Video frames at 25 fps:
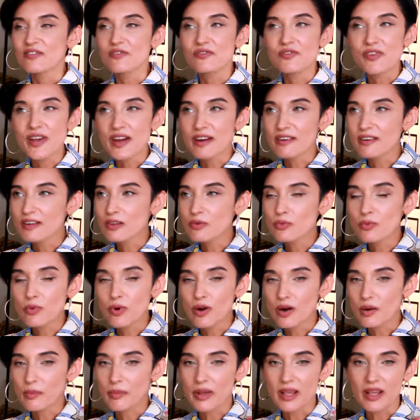Very
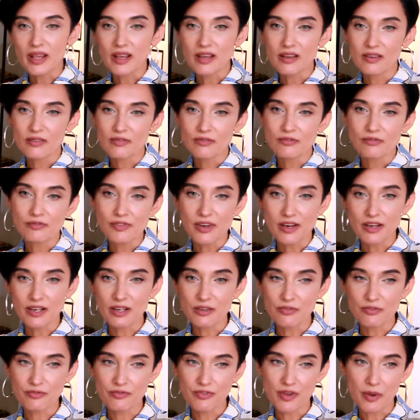warming,
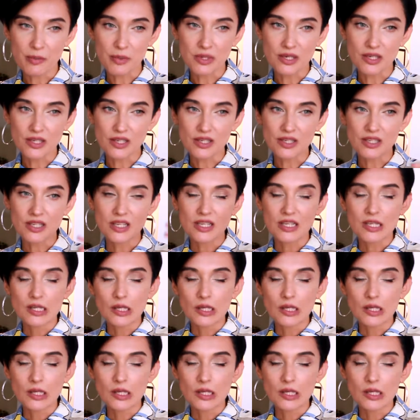very feminine,